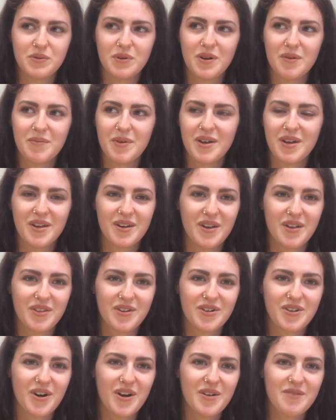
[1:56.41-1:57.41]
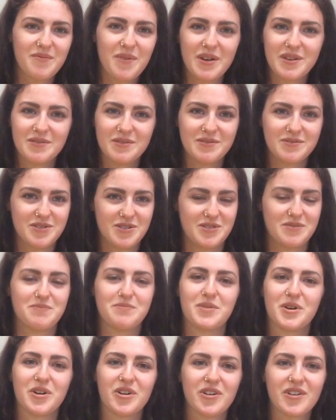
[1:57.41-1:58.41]
commit another crime by just
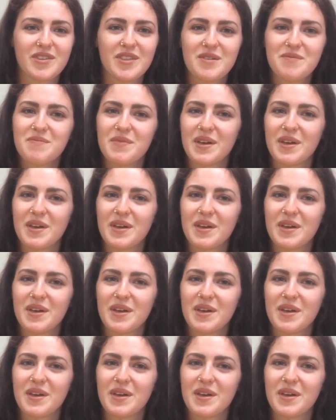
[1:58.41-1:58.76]
murdering them.